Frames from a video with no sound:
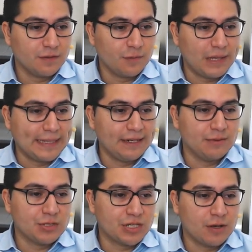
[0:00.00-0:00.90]
Palladium
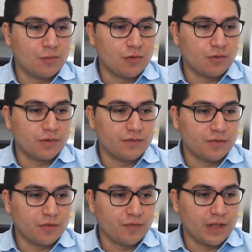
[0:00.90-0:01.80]
is now
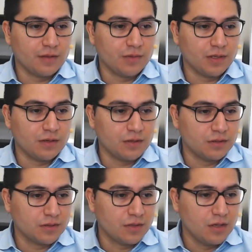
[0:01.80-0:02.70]
more valuable than gold.
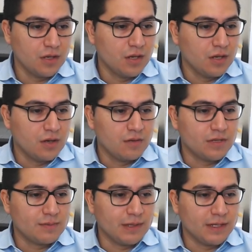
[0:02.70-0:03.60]
What is
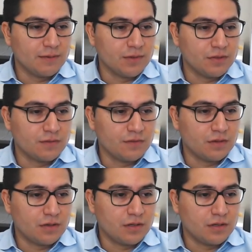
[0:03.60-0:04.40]
palladium used for?